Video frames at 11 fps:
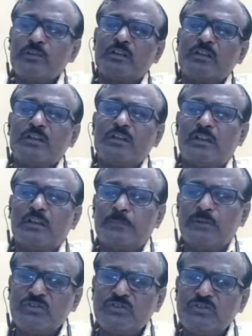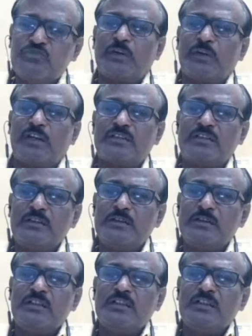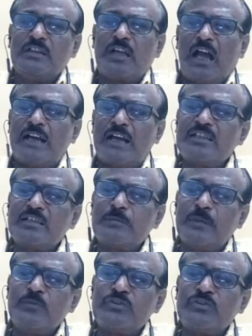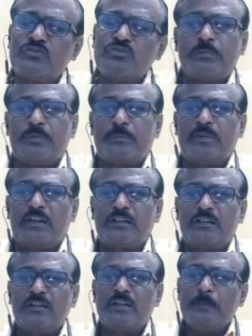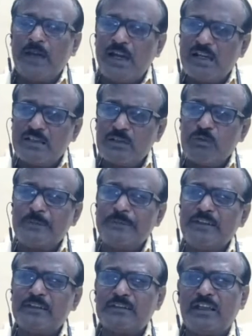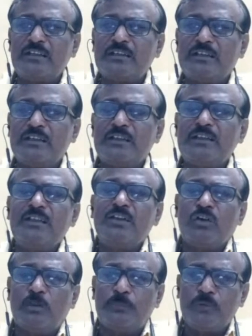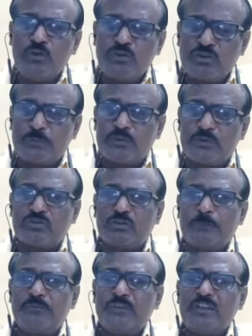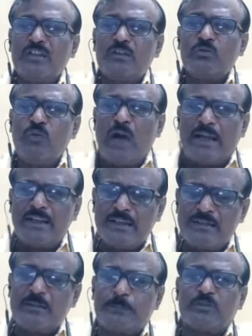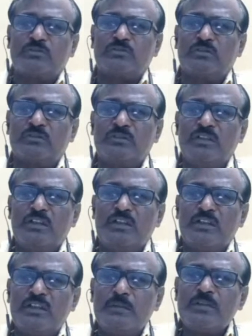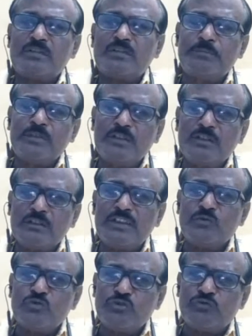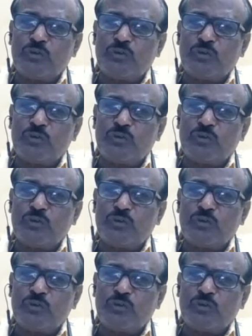a person is to be arrested, arrest memo is to be prepared. First requirement is that a police officer who arrests a person, he must wear the uniform,